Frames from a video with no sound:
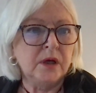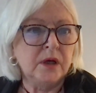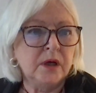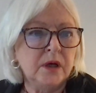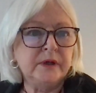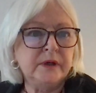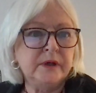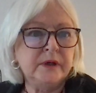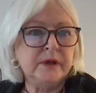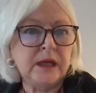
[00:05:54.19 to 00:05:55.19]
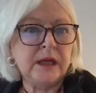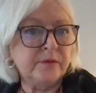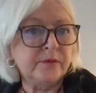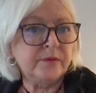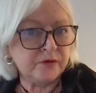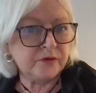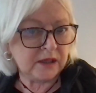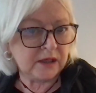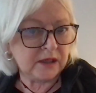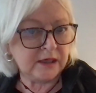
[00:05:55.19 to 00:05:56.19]
put in how much you
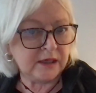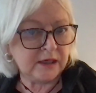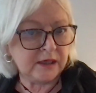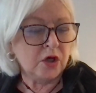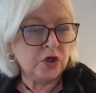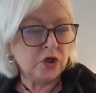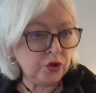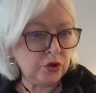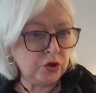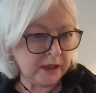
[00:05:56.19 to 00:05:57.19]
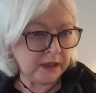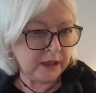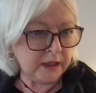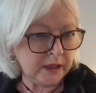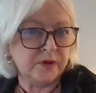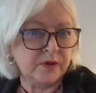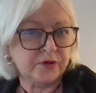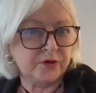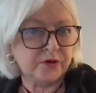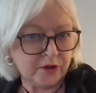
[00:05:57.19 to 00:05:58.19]
think each unit is going to
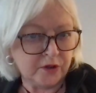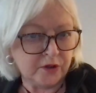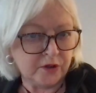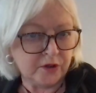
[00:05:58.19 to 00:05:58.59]
cost